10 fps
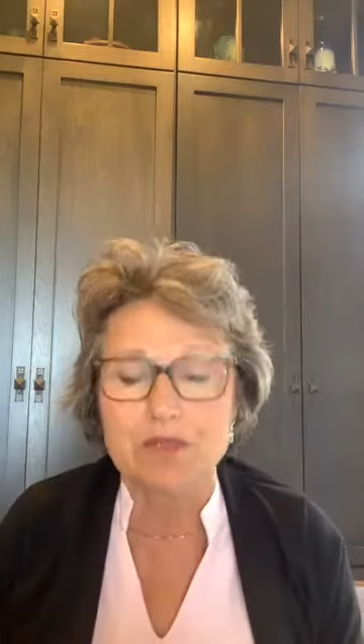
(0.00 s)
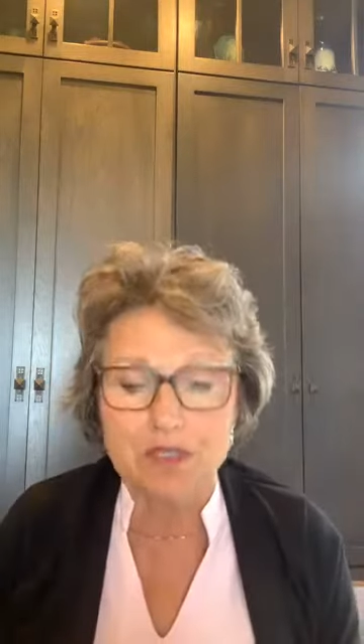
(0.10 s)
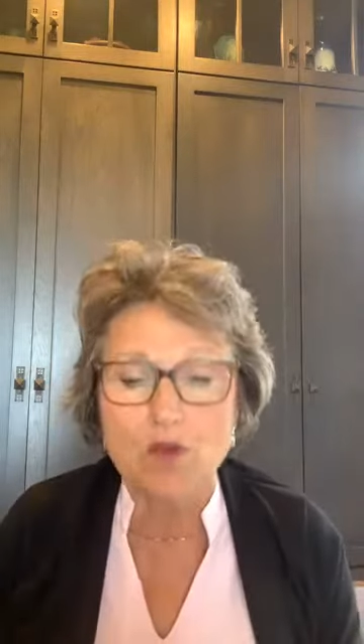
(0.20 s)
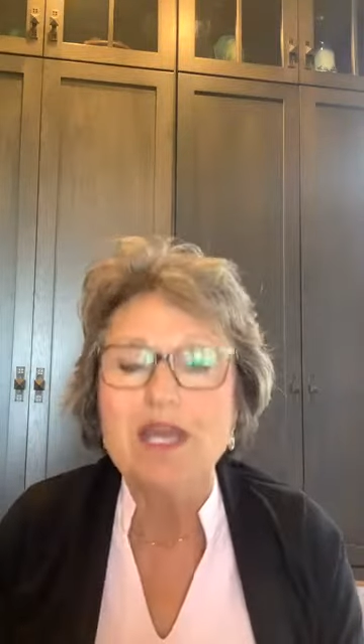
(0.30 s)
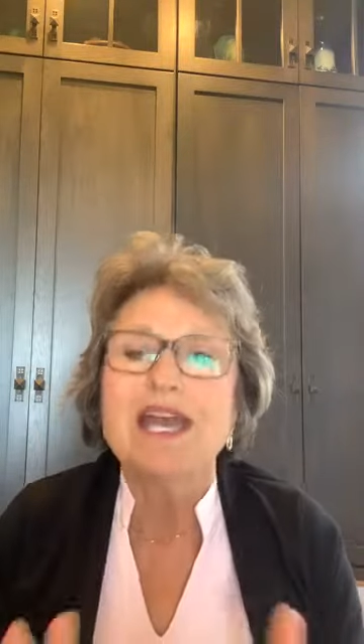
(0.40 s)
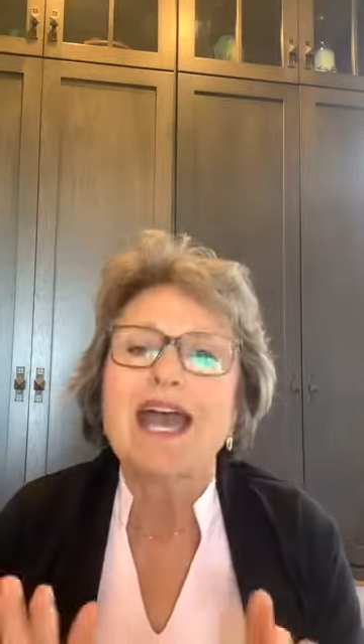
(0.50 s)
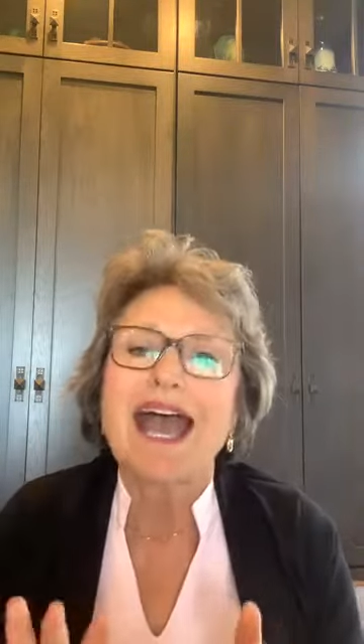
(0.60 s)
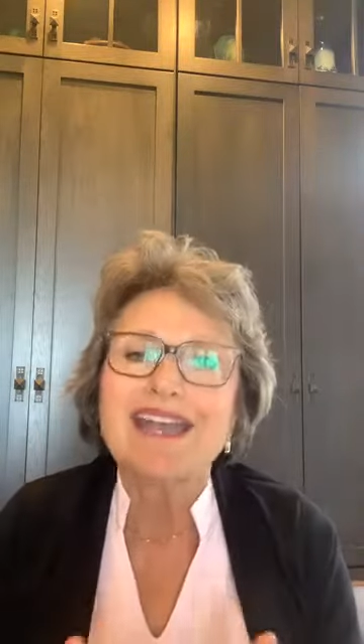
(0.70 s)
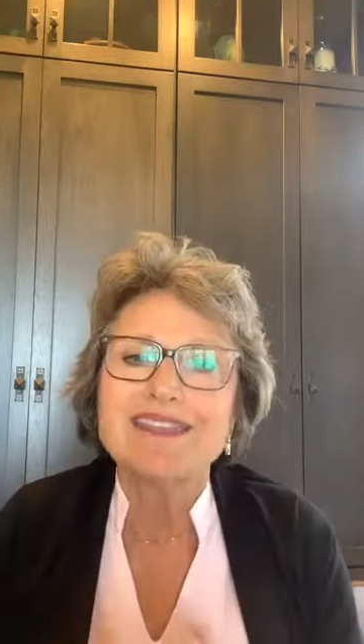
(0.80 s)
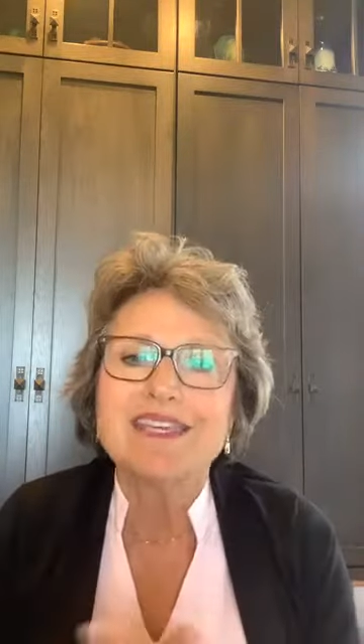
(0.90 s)
So
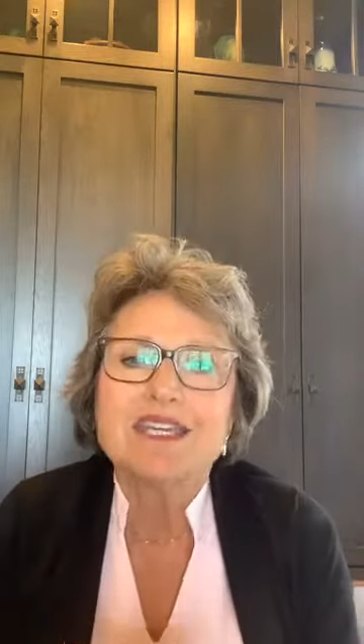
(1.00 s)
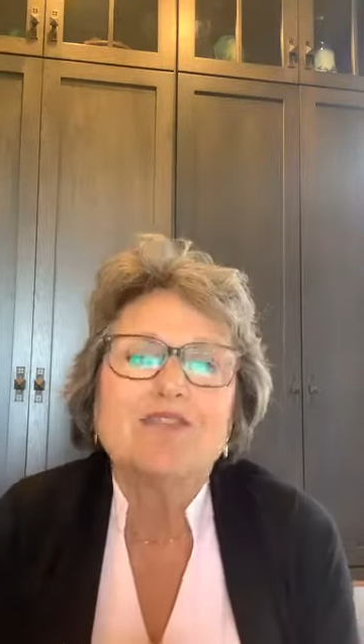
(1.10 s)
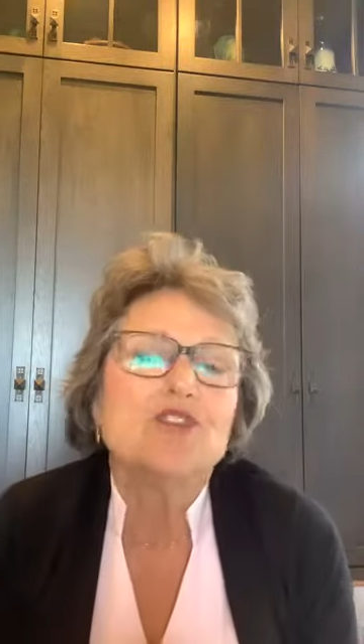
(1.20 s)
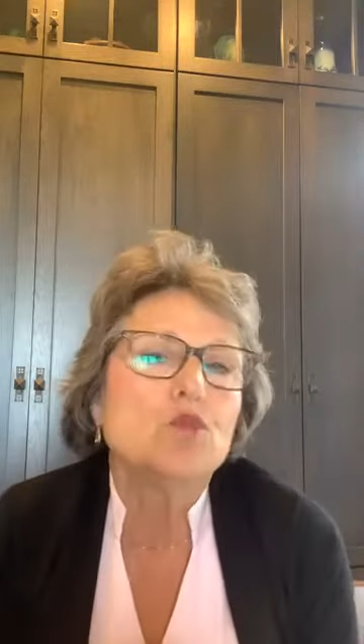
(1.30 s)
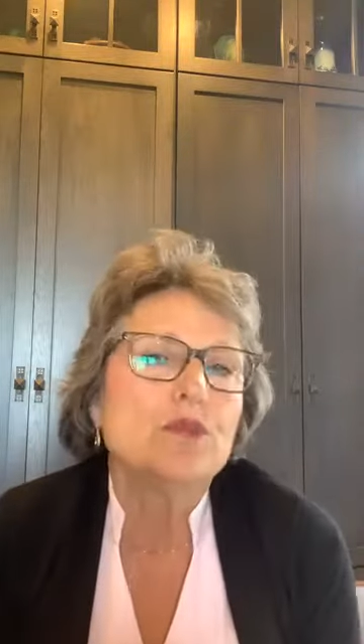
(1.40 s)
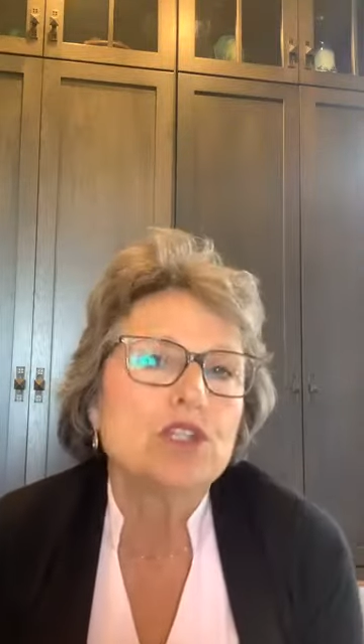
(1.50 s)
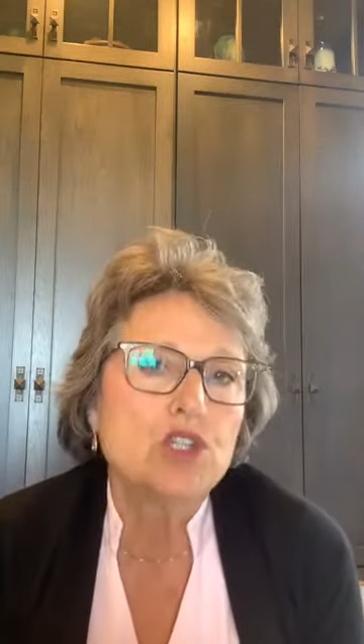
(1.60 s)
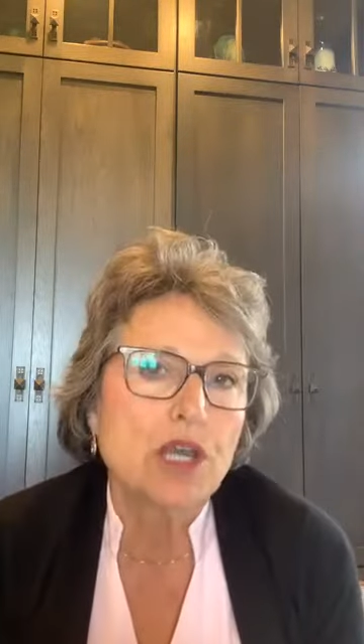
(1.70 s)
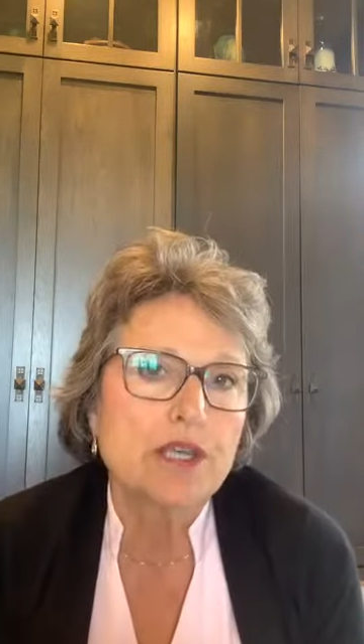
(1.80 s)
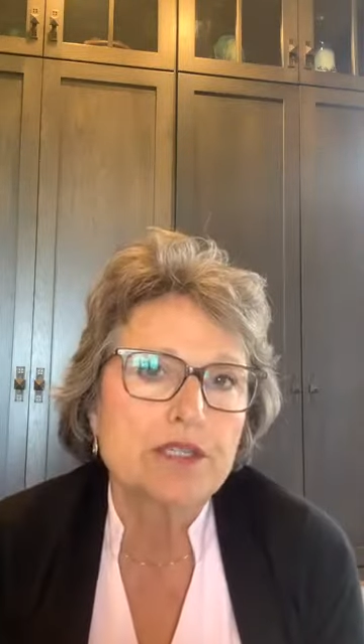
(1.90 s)
I think if you would
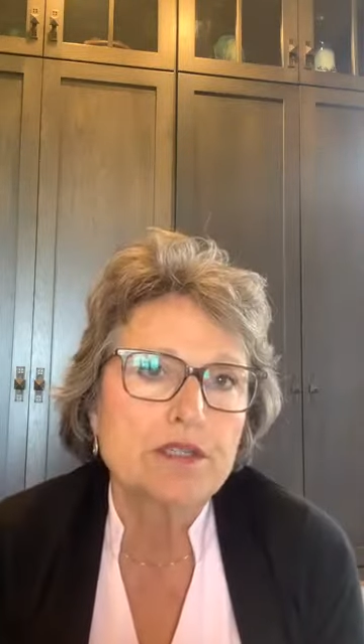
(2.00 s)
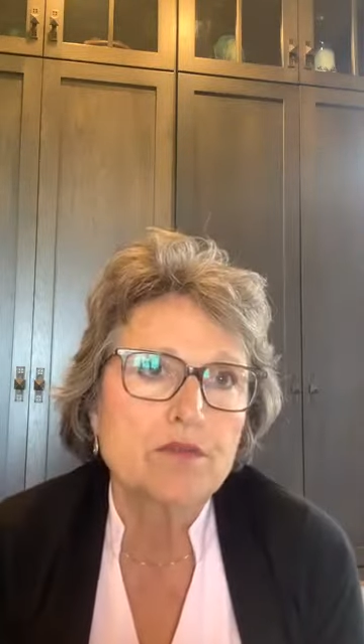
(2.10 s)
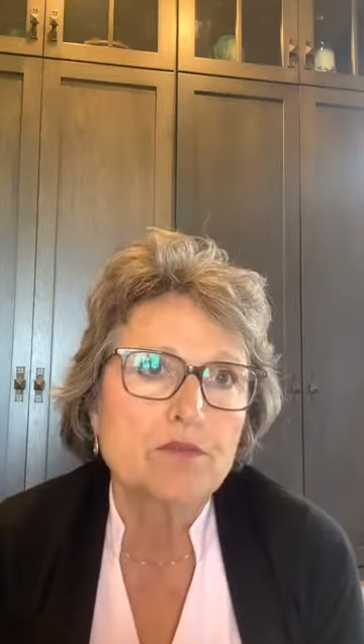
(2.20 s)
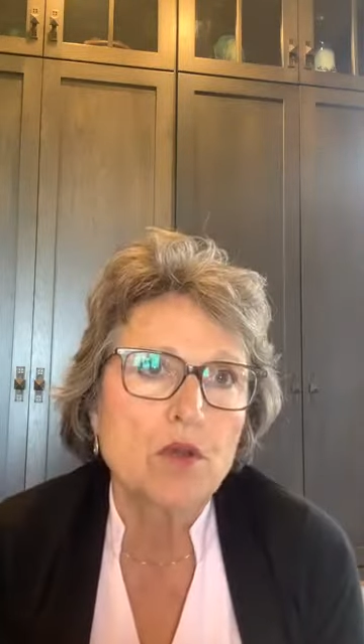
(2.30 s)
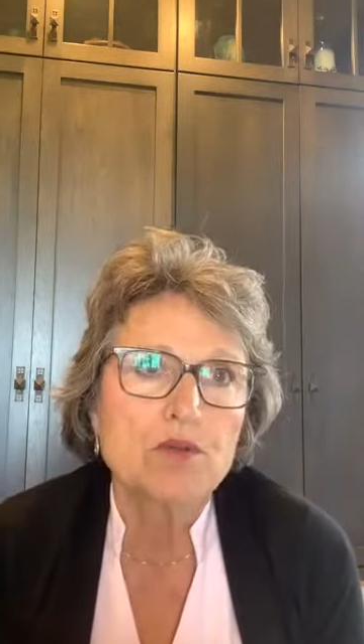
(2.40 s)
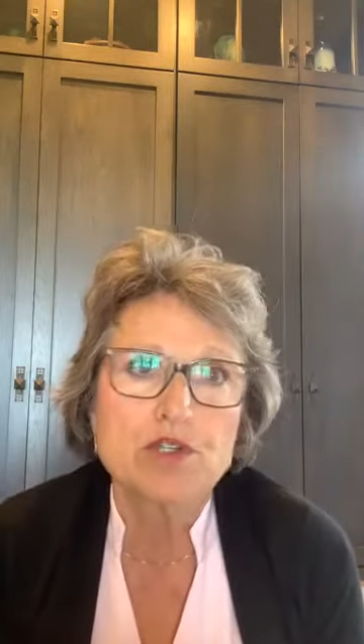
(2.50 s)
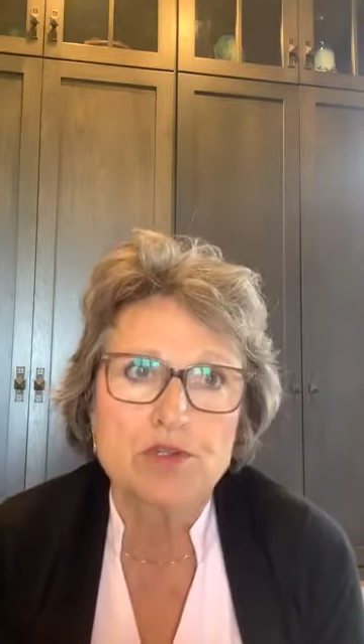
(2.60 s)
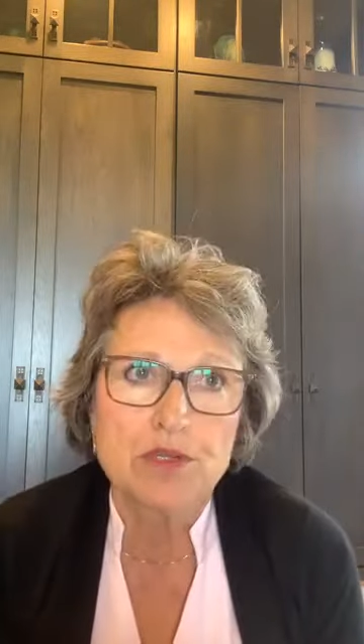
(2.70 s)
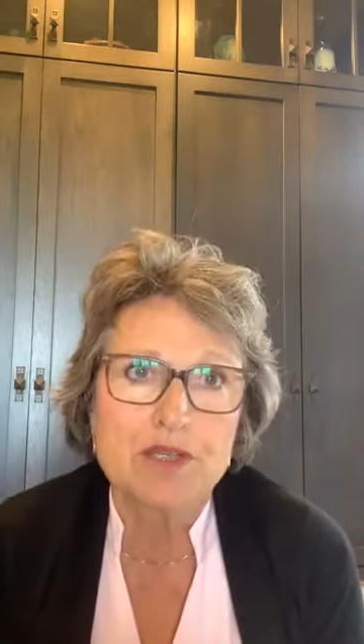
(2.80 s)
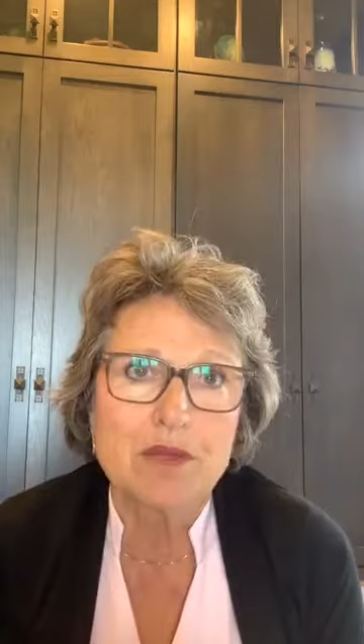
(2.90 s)
just post
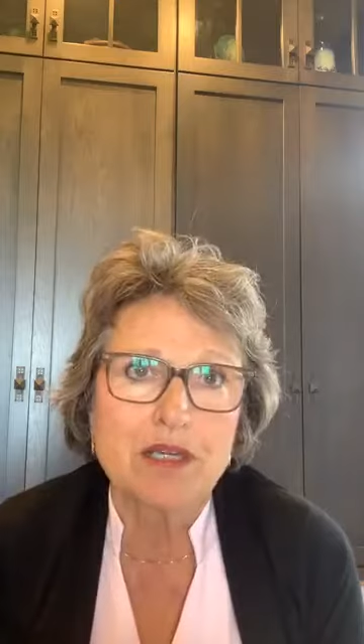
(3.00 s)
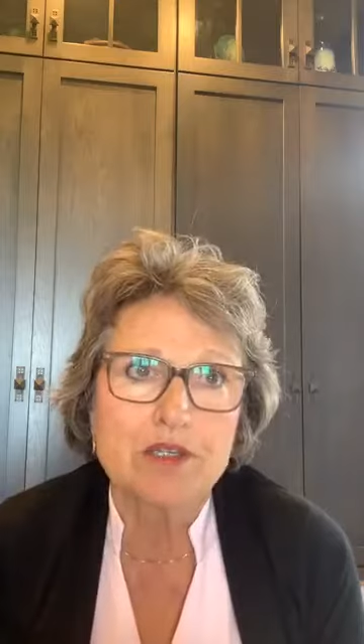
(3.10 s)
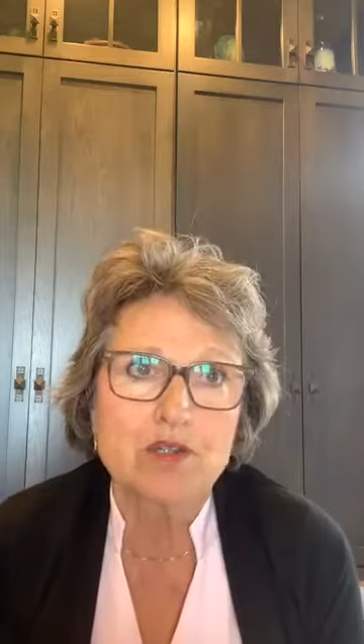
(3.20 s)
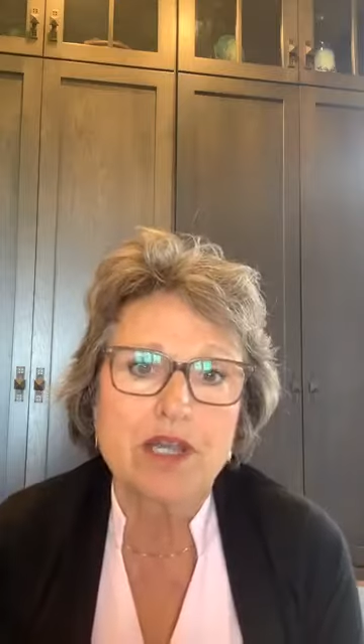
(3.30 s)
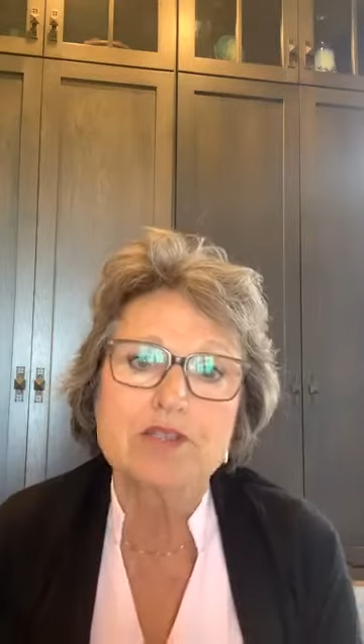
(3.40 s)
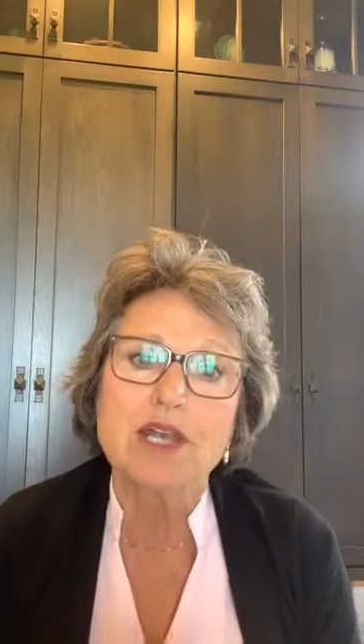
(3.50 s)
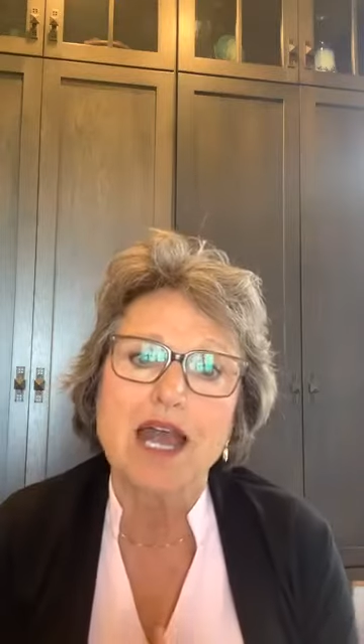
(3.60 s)
your email address,